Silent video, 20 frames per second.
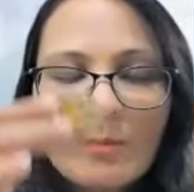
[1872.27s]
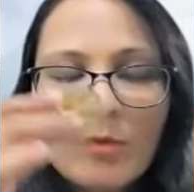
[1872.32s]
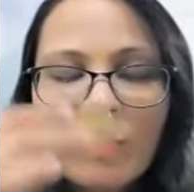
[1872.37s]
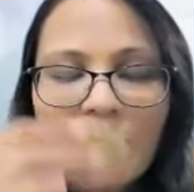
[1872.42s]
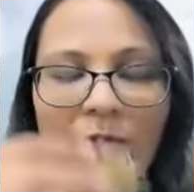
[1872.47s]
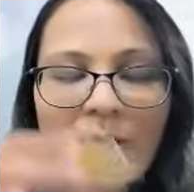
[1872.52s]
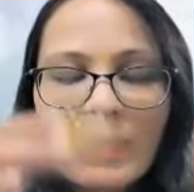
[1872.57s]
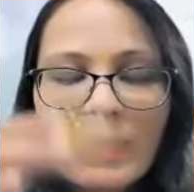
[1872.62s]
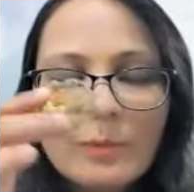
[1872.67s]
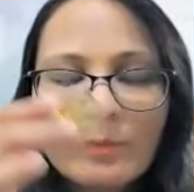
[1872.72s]

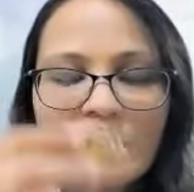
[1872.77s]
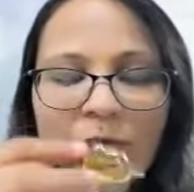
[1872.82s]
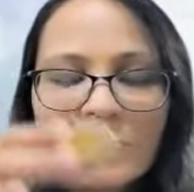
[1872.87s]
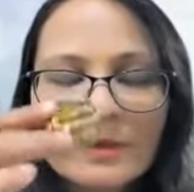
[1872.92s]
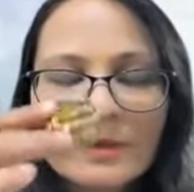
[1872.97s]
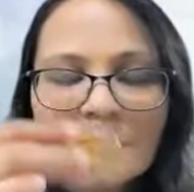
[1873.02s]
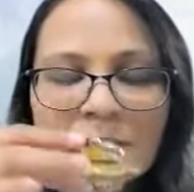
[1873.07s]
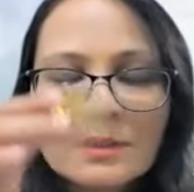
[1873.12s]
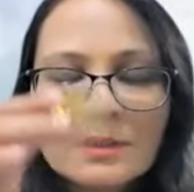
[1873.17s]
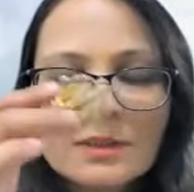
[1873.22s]
Moving
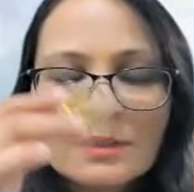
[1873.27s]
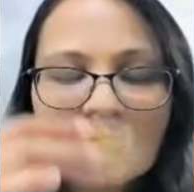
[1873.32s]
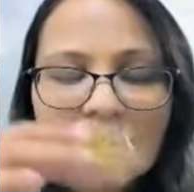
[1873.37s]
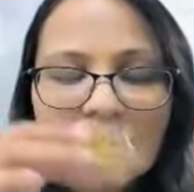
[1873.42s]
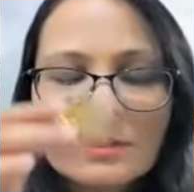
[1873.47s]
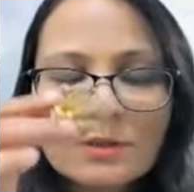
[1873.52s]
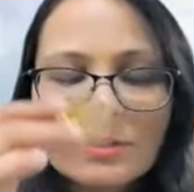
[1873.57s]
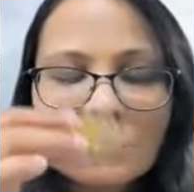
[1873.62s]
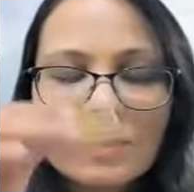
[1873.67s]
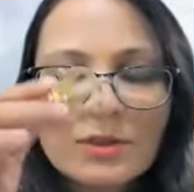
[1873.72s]

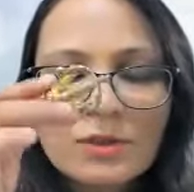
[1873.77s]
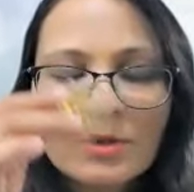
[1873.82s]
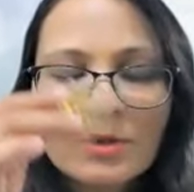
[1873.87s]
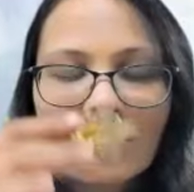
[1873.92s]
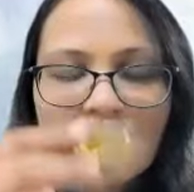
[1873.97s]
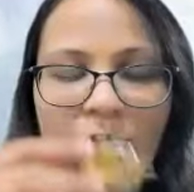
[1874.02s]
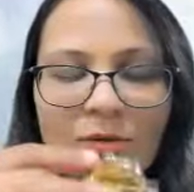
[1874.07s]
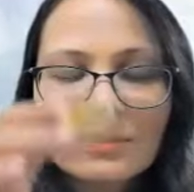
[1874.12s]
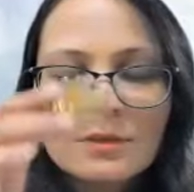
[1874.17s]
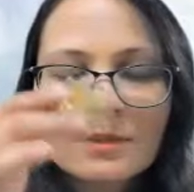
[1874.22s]
upwards to your
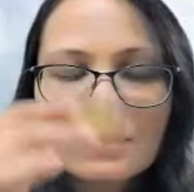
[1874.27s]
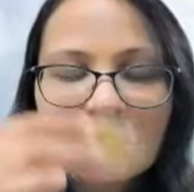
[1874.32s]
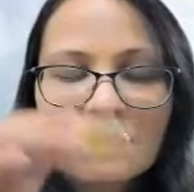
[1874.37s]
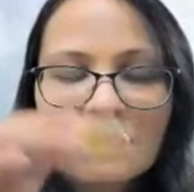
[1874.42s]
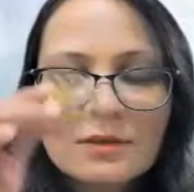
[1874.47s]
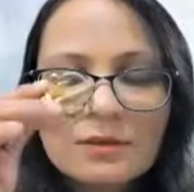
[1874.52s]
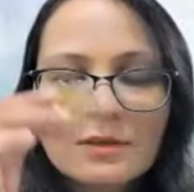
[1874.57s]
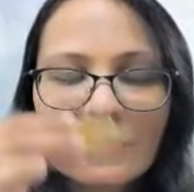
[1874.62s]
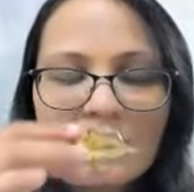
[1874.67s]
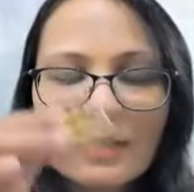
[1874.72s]
throat,
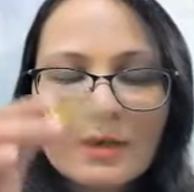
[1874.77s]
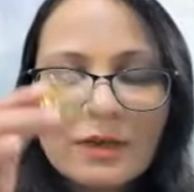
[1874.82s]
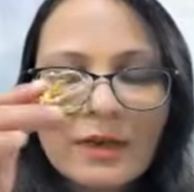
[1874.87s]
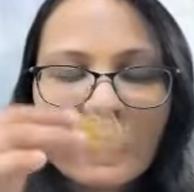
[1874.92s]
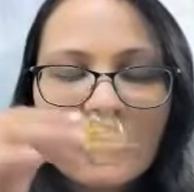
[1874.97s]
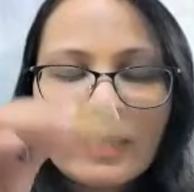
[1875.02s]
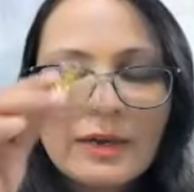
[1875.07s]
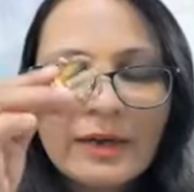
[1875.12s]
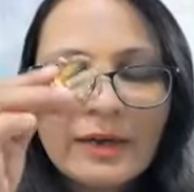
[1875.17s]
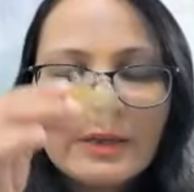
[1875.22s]

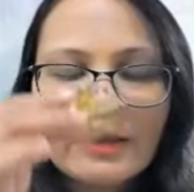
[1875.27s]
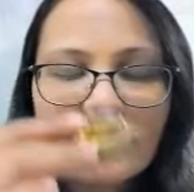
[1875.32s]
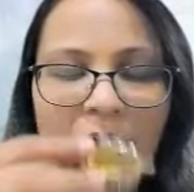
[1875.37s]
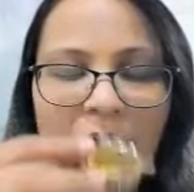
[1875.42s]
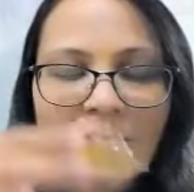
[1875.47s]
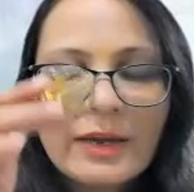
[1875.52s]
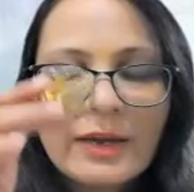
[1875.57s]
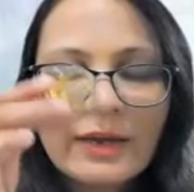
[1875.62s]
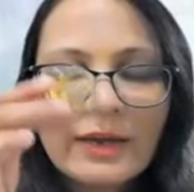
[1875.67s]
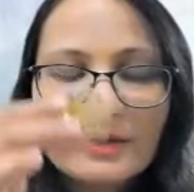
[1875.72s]
inhaling
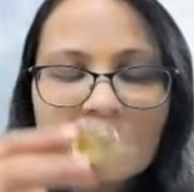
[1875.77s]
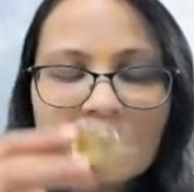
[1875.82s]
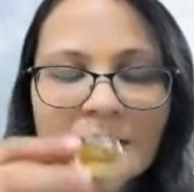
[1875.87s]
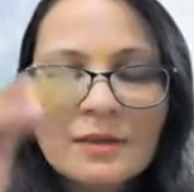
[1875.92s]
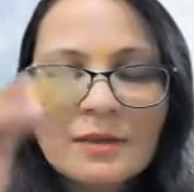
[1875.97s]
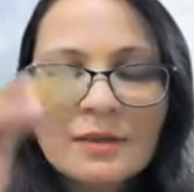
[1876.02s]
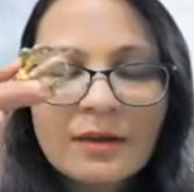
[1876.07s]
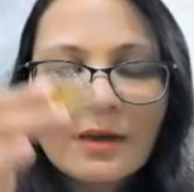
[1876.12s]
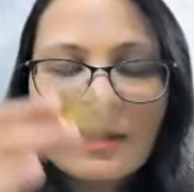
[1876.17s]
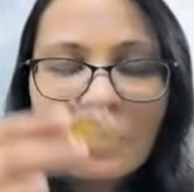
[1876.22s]
the light,
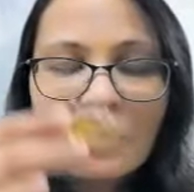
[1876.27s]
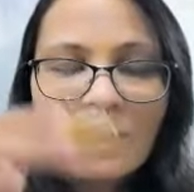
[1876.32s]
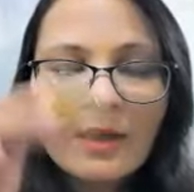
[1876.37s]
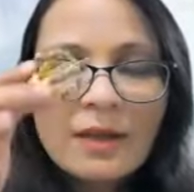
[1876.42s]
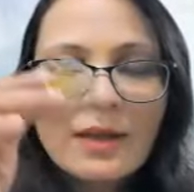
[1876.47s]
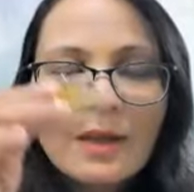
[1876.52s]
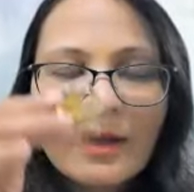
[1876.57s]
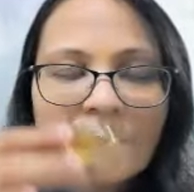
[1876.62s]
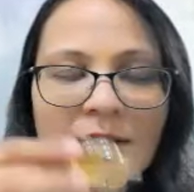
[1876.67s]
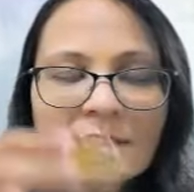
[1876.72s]

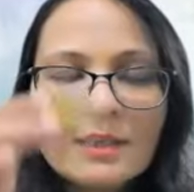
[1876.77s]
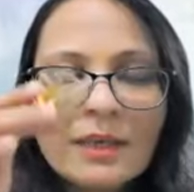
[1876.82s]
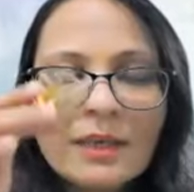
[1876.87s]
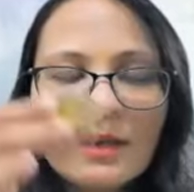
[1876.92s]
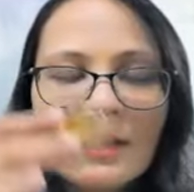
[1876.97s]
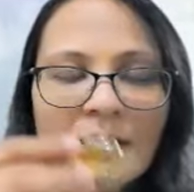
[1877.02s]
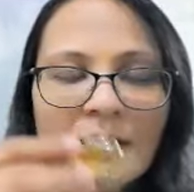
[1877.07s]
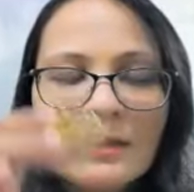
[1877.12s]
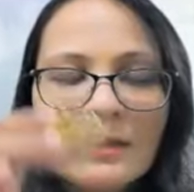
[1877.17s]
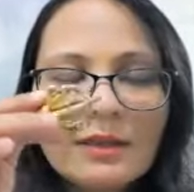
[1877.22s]

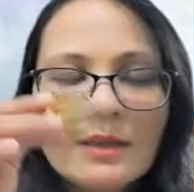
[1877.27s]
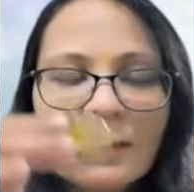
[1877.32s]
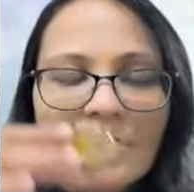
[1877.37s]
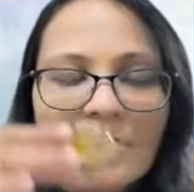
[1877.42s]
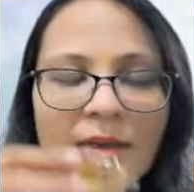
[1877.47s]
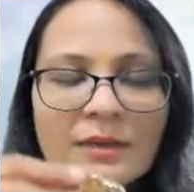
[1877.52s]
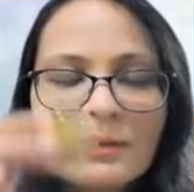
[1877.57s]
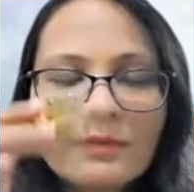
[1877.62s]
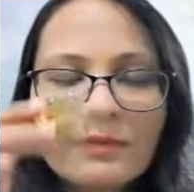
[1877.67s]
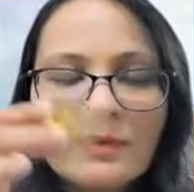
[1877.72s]
exhaling the
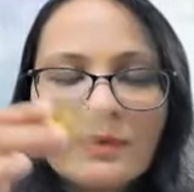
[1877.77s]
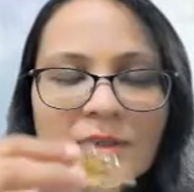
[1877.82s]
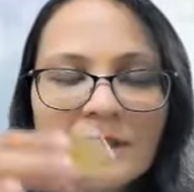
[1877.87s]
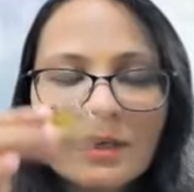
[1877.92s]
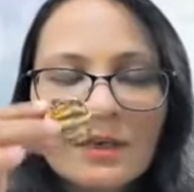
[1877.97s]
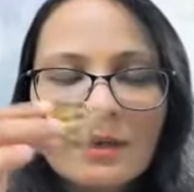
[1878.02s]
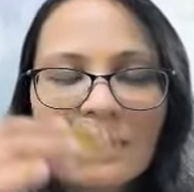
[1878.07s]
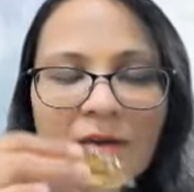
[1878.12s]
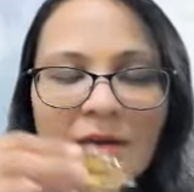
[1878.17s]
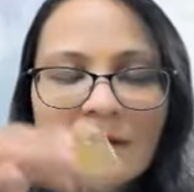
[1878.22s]

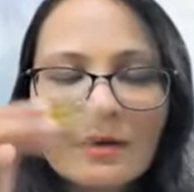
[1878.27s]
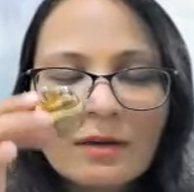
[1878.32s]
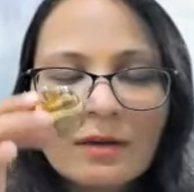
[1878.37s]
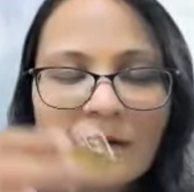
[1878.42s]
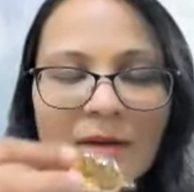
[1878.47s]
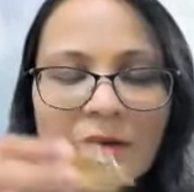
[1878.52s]
negativity.